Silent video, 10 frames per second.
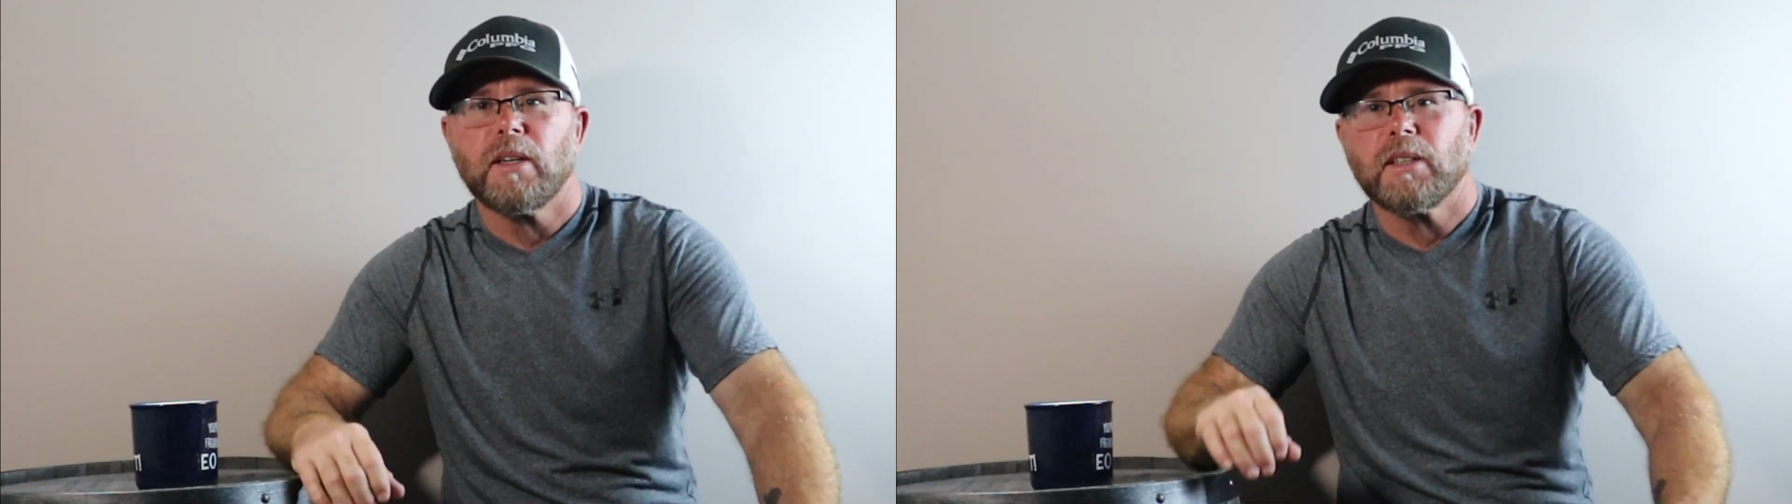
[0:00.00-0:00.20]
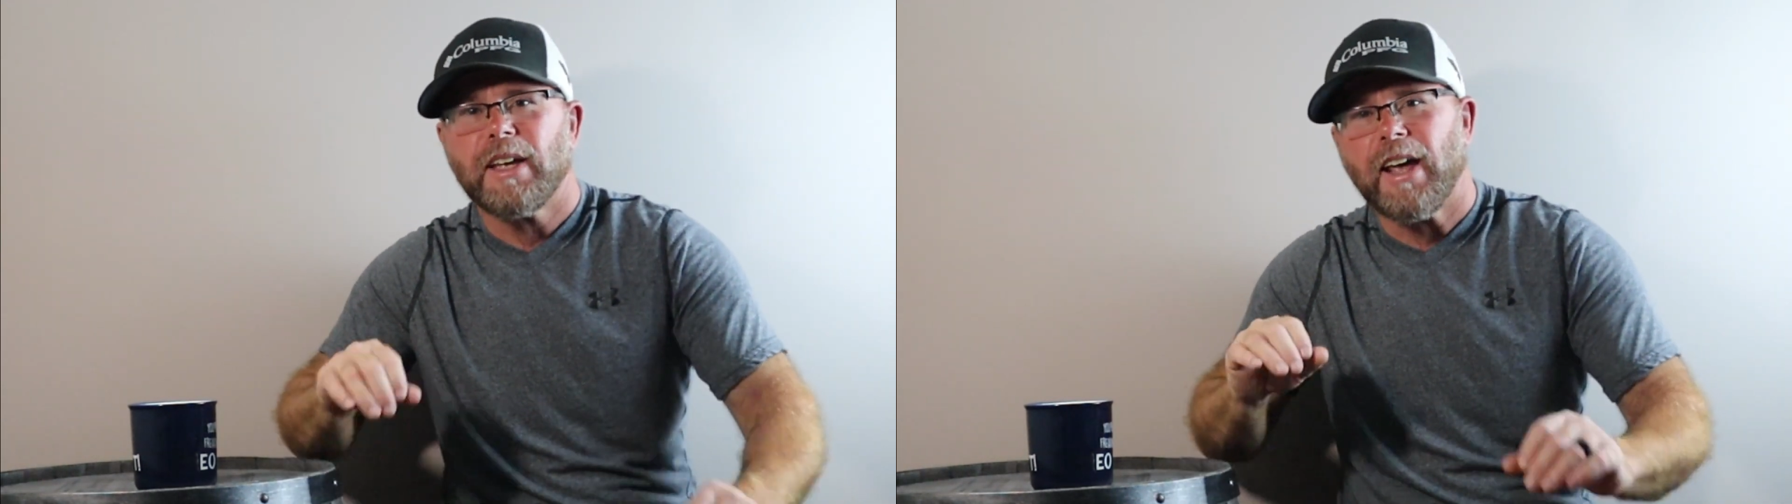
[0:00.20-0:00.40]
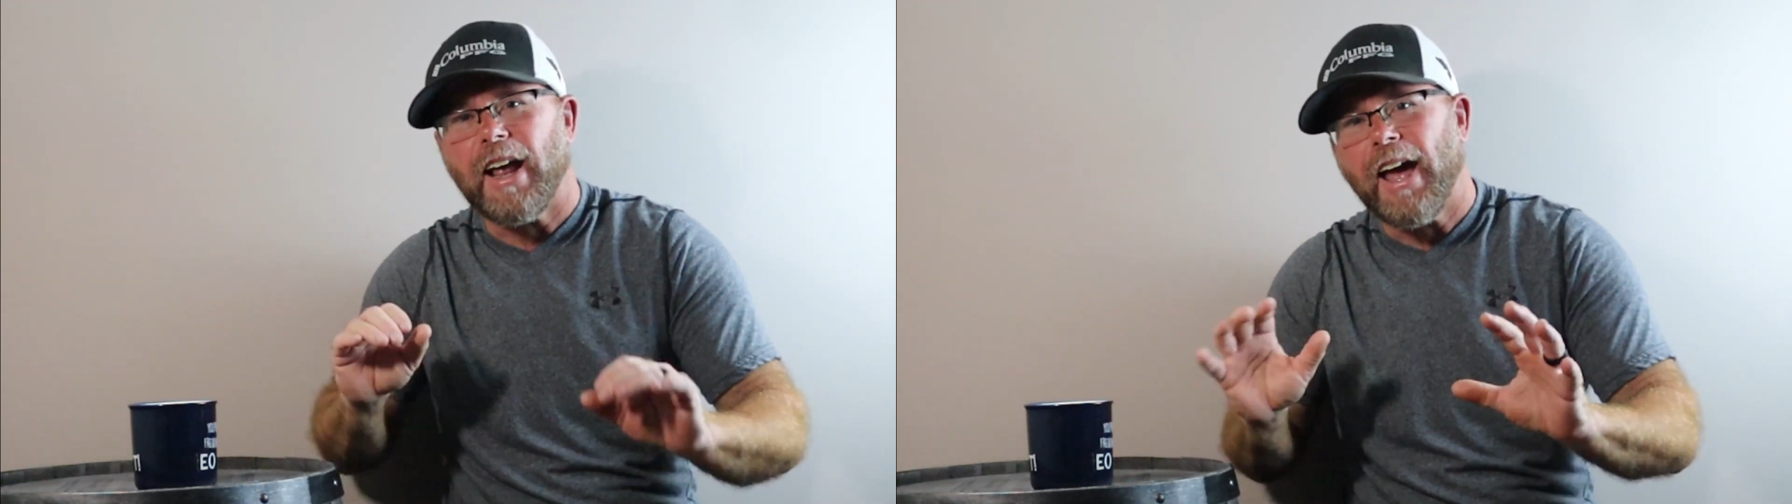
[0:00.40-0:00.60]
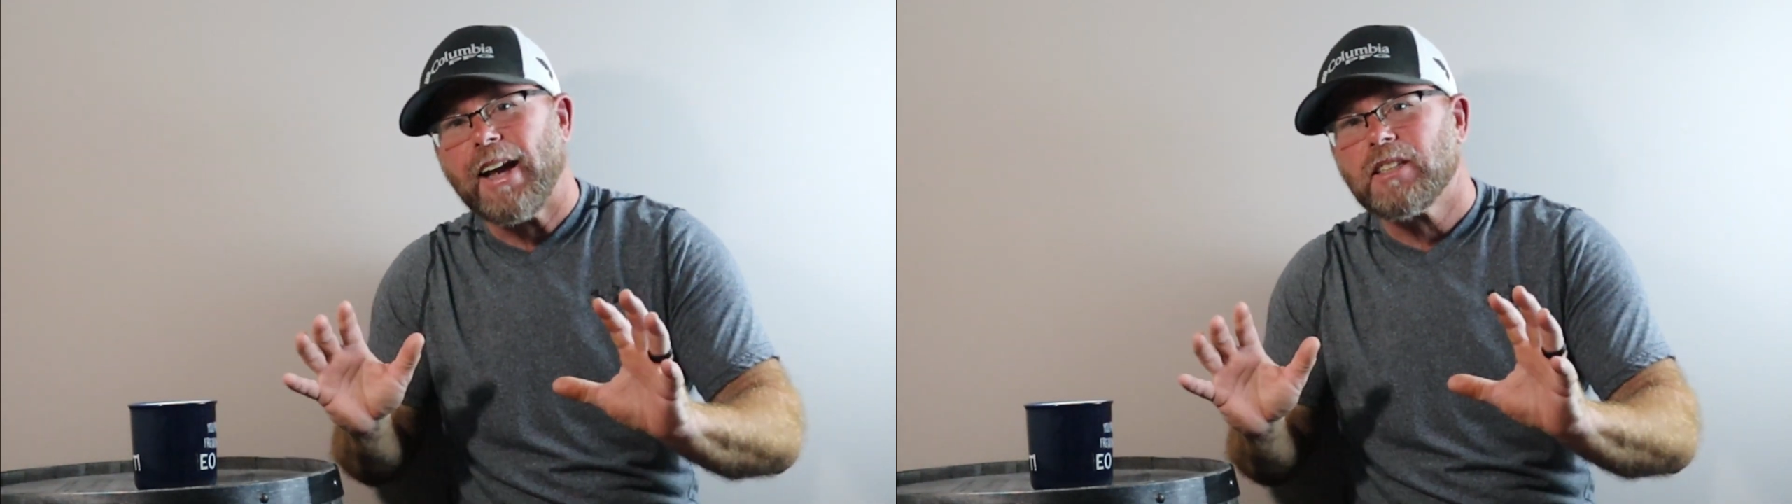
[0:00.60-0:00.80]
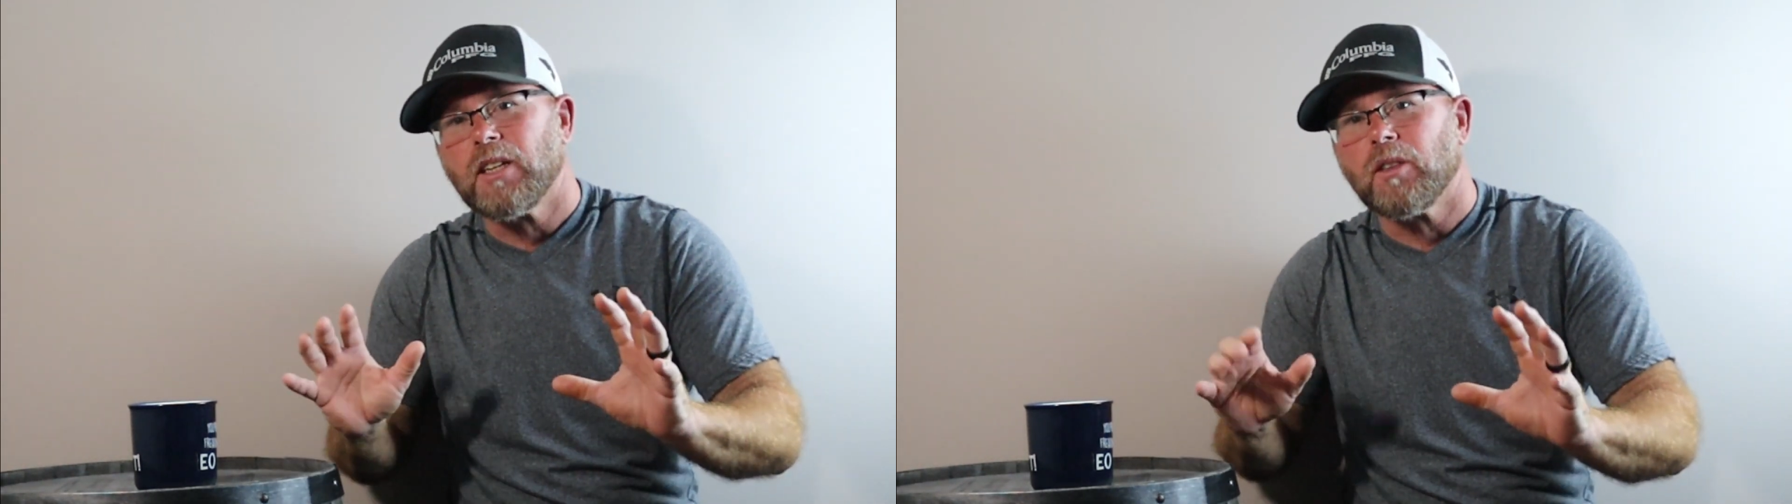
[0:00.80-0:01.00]
to kind of
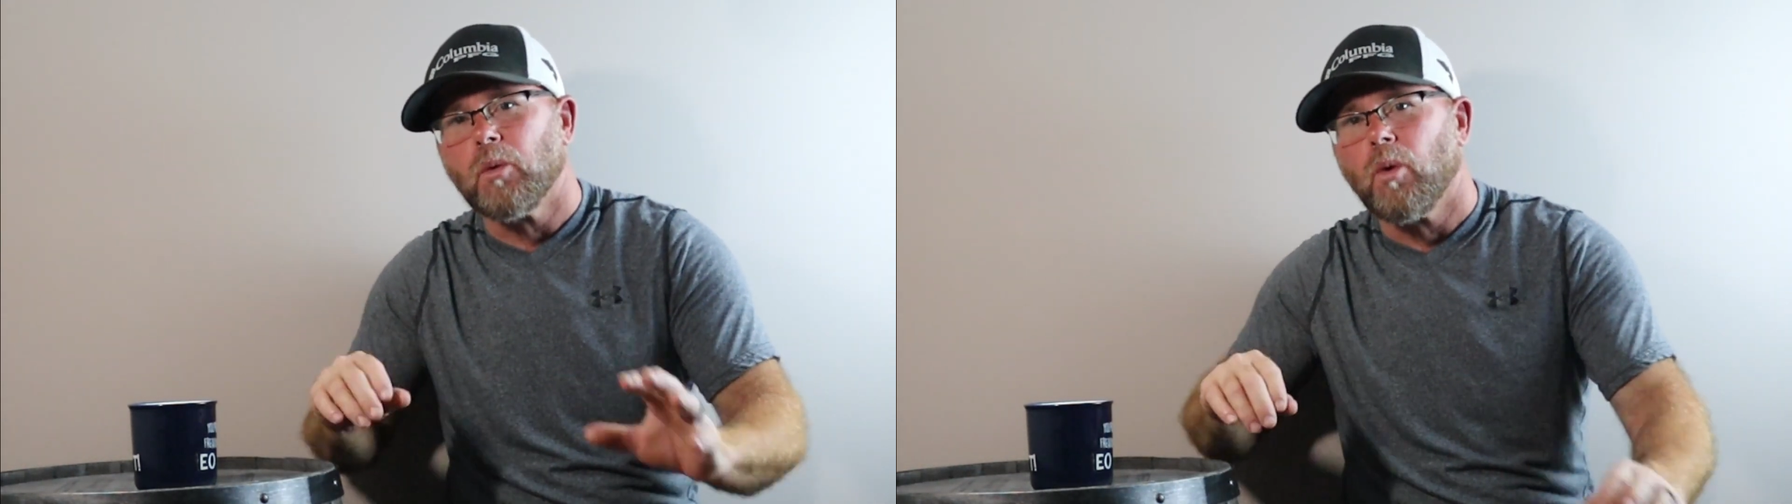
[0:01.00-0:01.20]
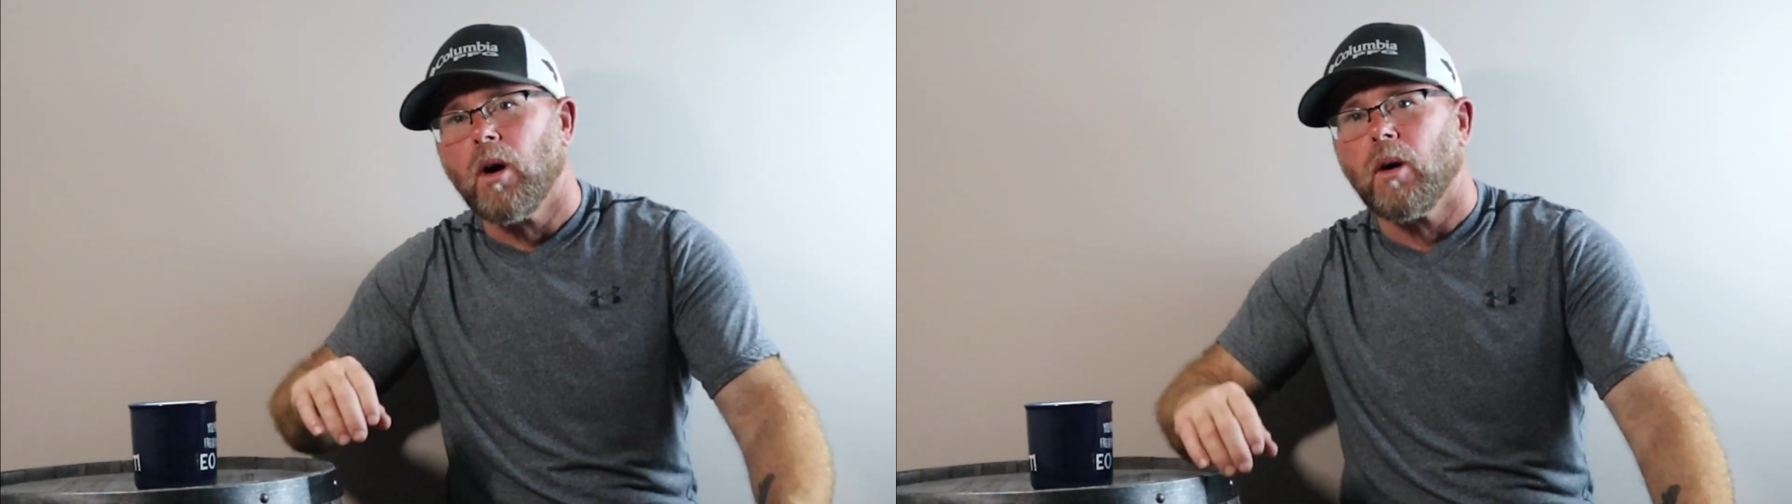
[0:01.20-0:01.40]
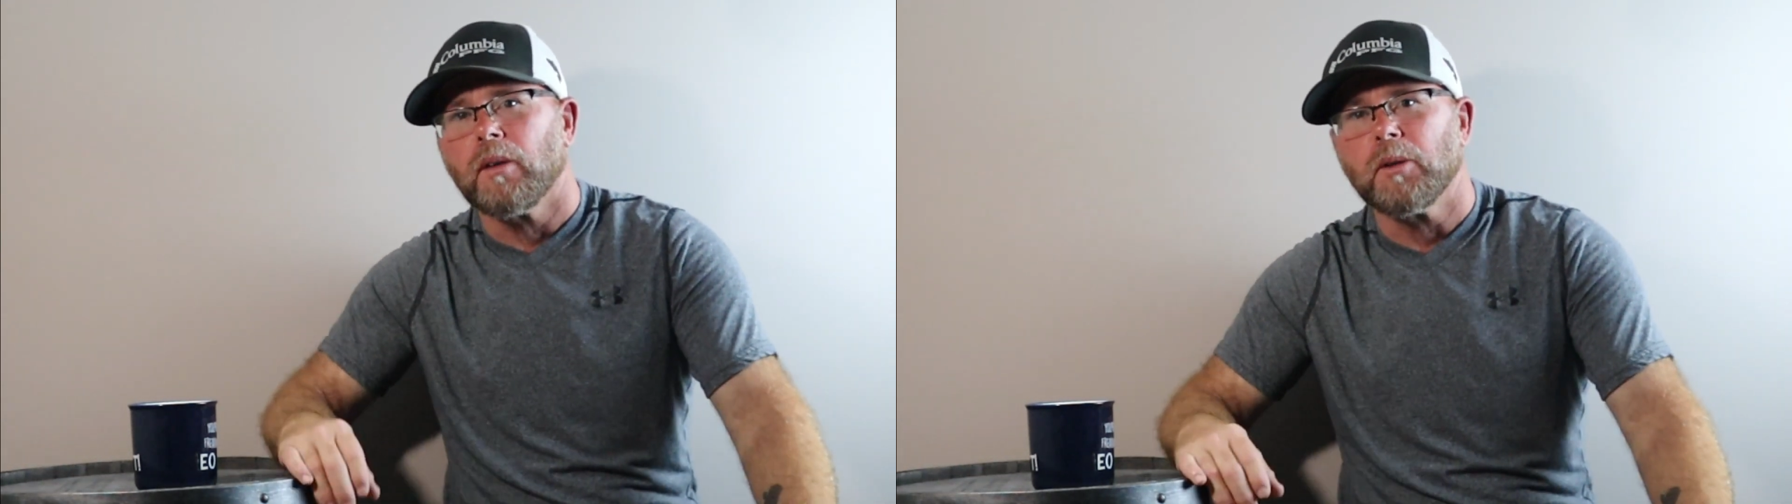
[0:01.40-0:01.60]
accent the wall a